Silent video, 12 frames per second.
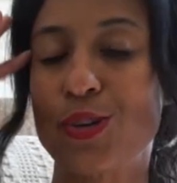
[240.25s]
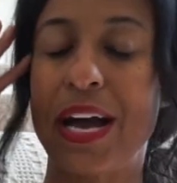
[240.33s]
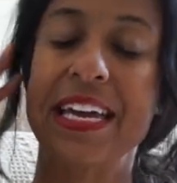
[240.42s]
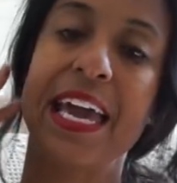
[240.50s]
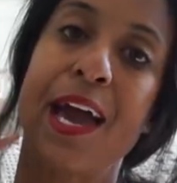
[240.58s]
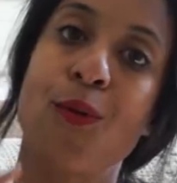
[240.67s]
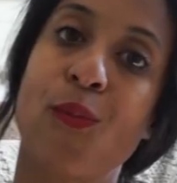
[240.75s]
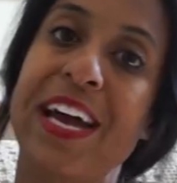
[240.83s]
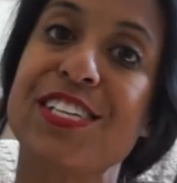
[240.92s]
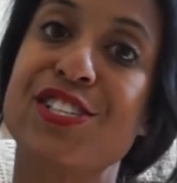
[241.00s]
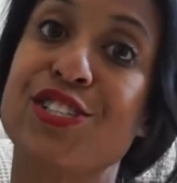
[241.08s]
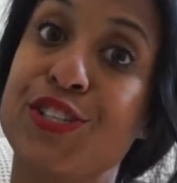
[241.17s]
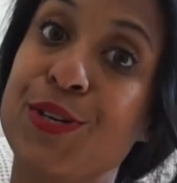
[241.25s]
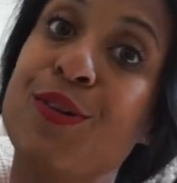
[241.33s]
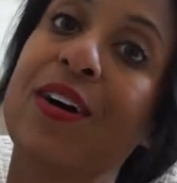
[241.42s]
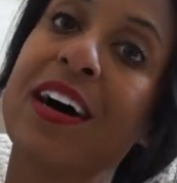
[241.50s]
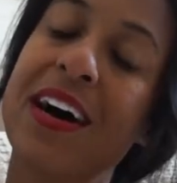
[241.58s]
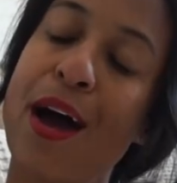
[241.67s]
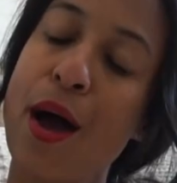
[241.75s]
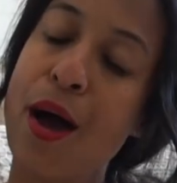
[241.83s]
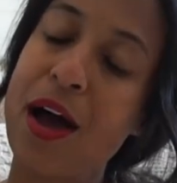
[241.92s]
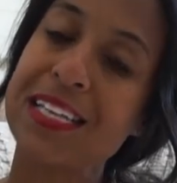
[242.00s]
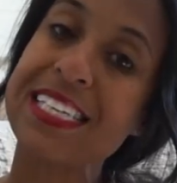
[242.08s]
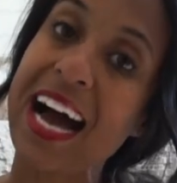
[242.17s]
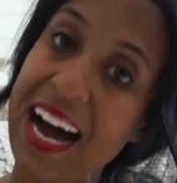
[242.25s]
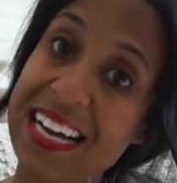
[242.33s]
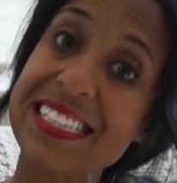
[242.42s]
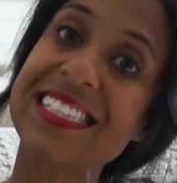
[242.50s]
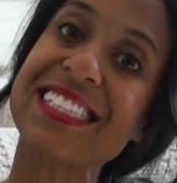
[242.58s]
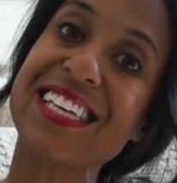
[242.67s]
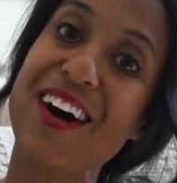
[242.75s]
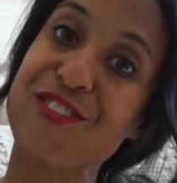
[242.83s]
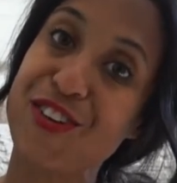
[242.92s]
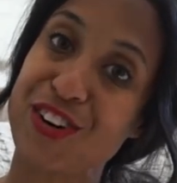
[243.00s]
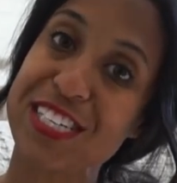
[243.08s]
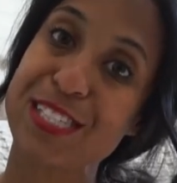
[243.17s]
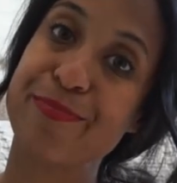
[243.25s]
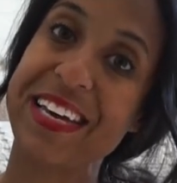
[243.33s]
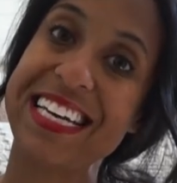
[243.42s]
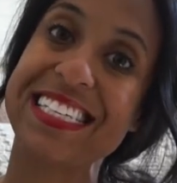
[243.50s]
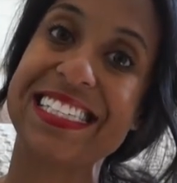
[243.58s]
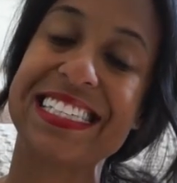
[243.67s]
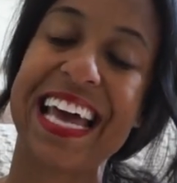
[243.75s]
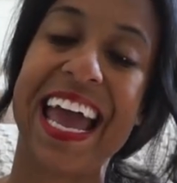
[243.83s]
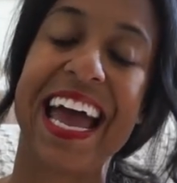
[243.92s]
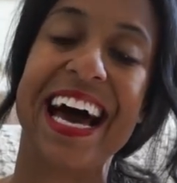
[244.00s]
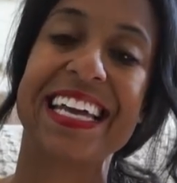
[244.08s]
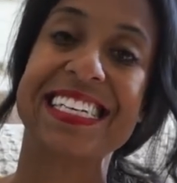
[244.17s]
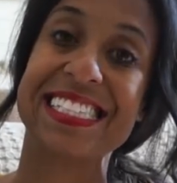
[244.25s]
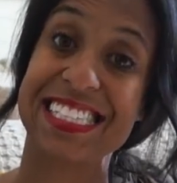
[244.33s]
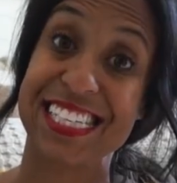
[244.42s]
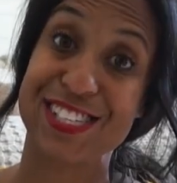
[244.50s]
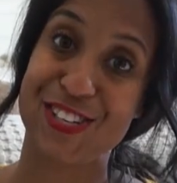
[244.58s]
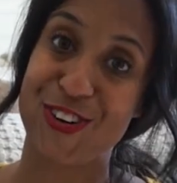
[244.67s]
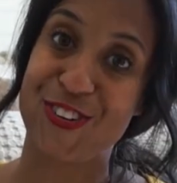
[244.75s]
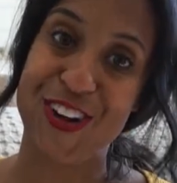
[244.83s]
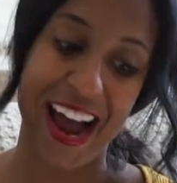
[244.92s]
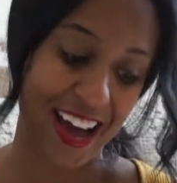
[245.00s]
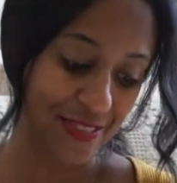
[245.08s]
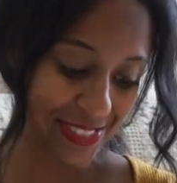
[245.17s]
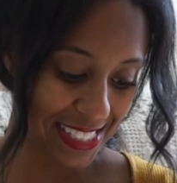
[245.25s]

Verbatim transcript: So I can't wait to do tons of Christmas and seasonal crafts.